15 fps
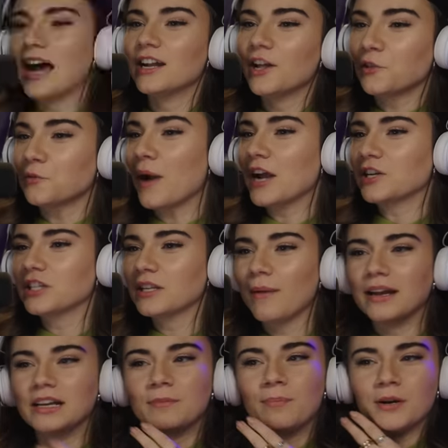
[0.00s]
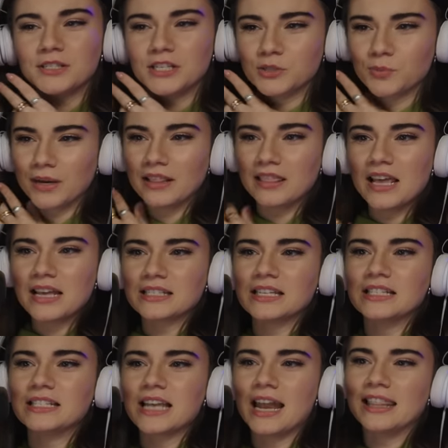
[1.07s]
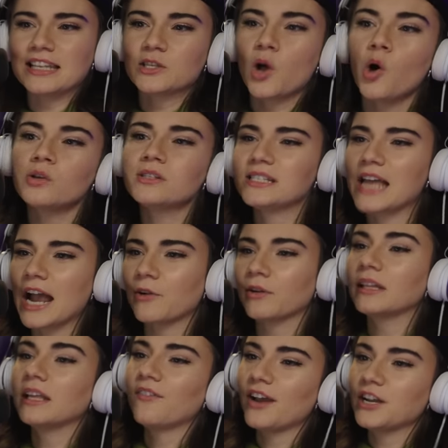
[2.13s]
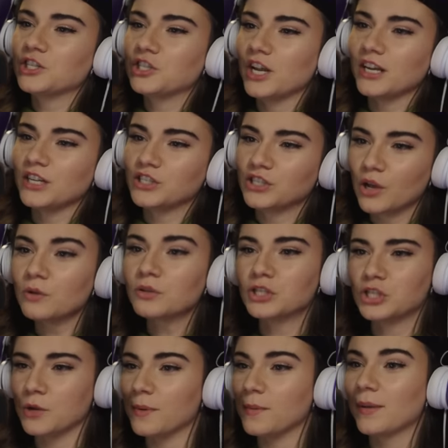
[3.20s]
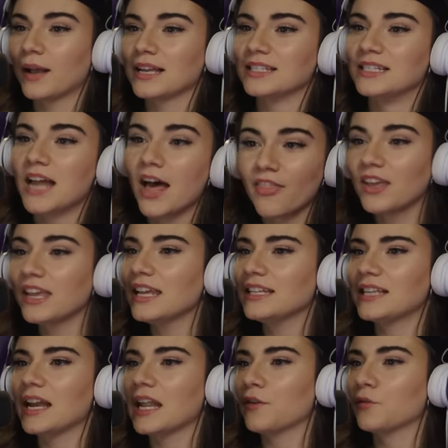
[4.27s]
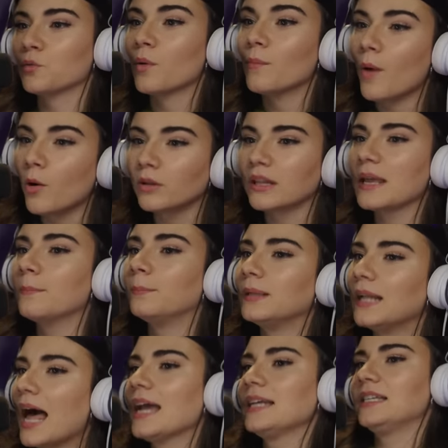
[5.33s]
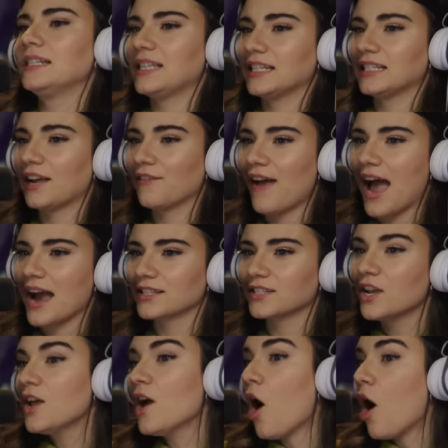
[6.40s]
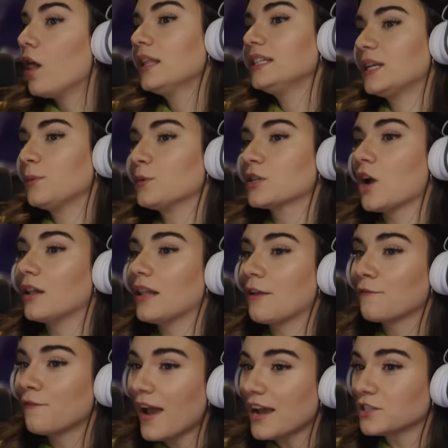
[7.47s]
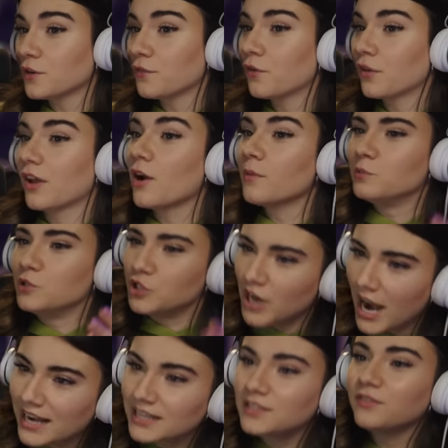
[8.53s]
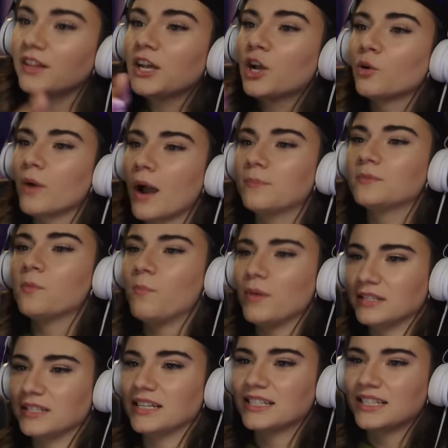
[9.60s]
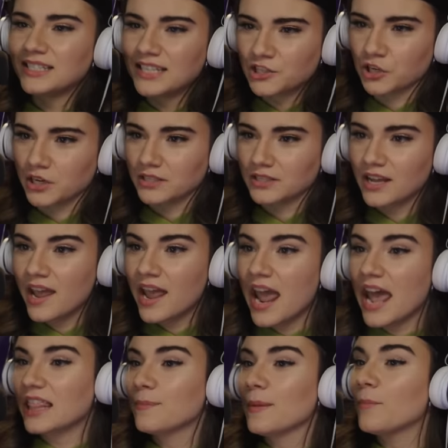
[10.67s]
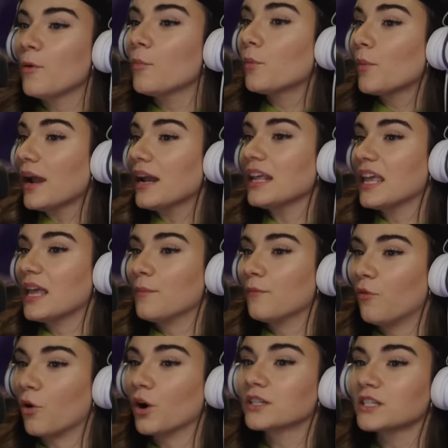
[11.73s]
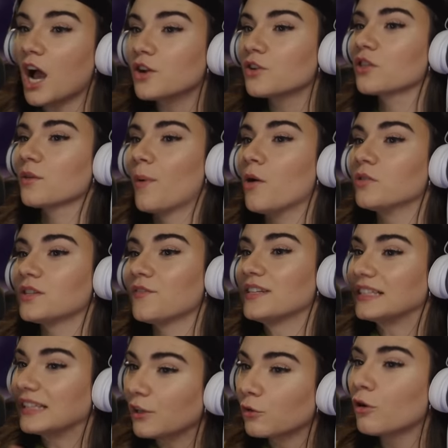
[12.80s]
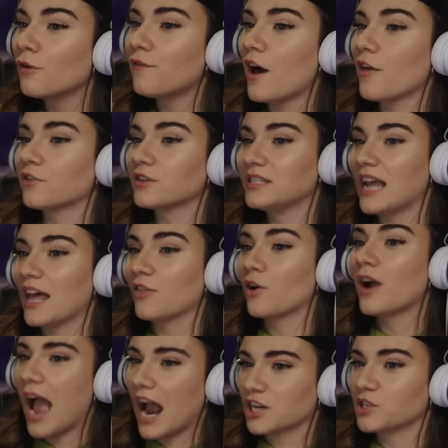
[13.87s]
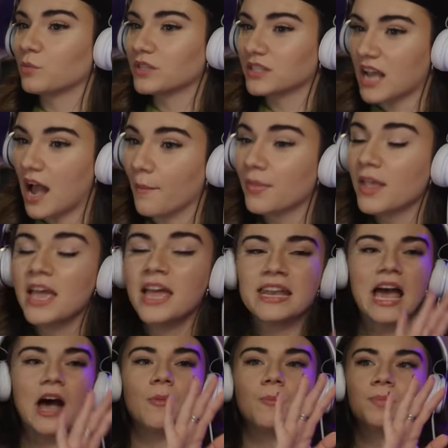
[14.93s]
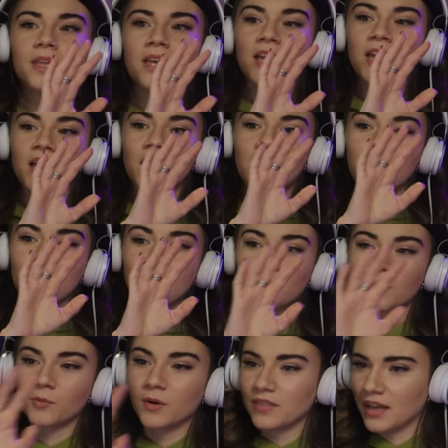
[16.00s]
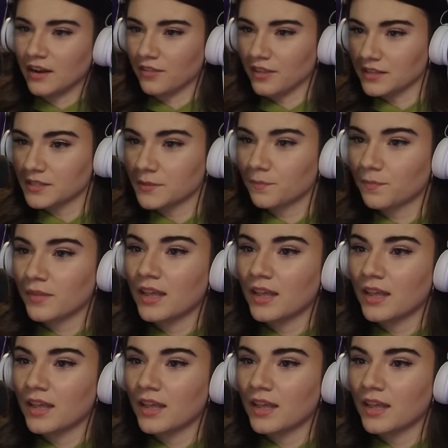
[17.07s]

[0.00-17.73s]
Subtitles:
Another rationally minded person tweeted this and said, this whole Zachary Levi shit is so stupid because nothing he said even remotely implies he's anti-vax. All he did was call out Pfizer for their objectively corrupt business decisions. And the people berating him for it under the post of his literal father's death are actual scum. Now, read the end of this.